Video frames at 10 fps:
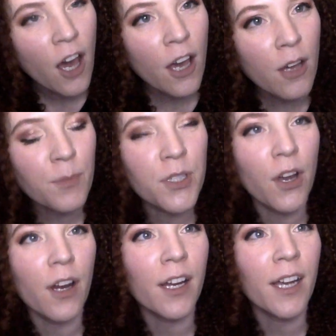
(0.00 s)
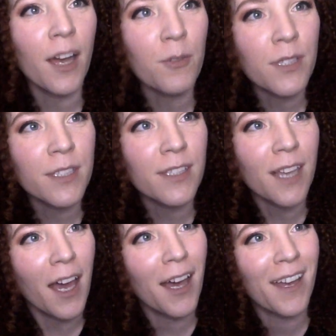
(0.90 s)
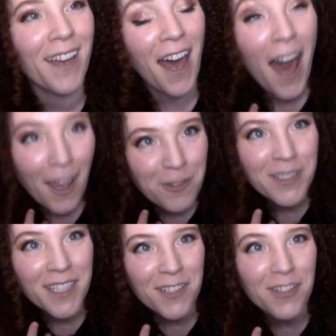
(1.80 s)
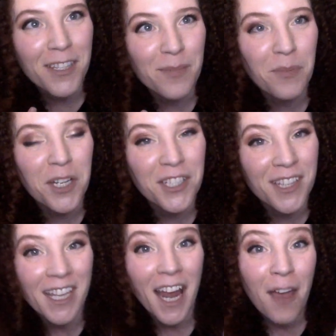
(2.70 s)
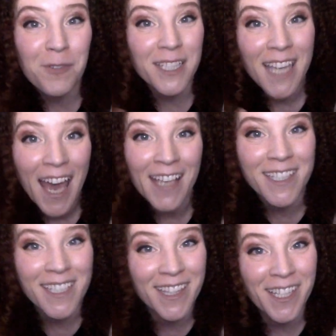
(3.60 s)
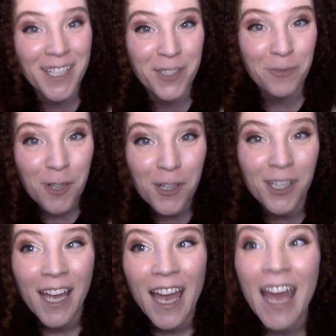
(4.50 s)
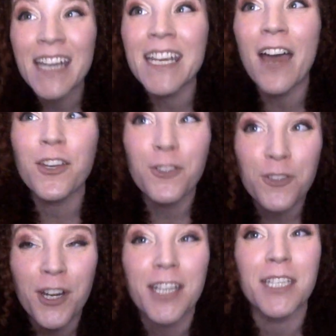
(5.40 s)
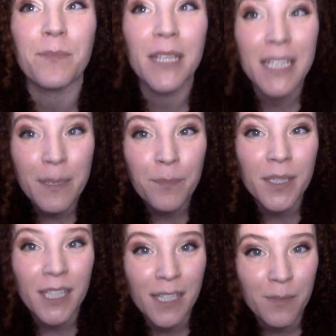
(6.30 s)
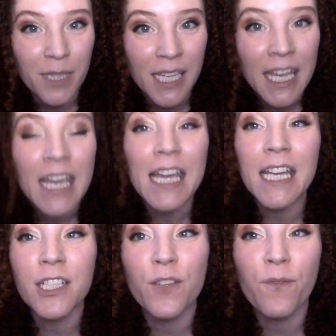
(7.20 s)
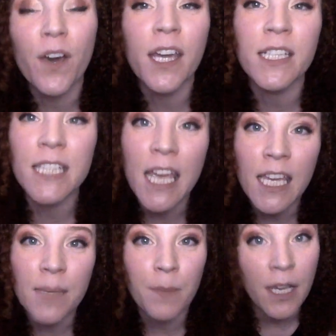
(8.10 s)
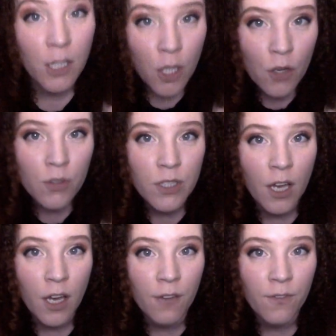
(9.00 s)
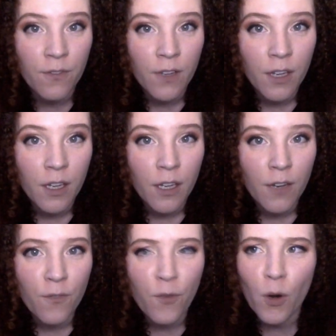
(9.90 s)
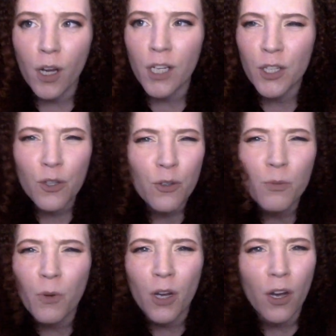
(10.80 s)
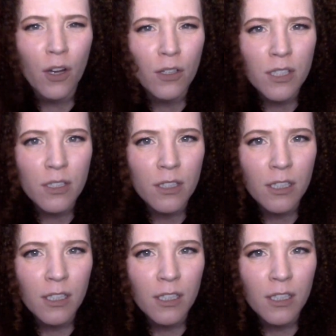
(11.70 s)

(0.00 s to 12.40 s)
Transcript: Oh, I'm sorry. I was under the impression that I was cast in this role, and now you're trying to manipulate me into fucking taking my clothes off for a nude rehearsal?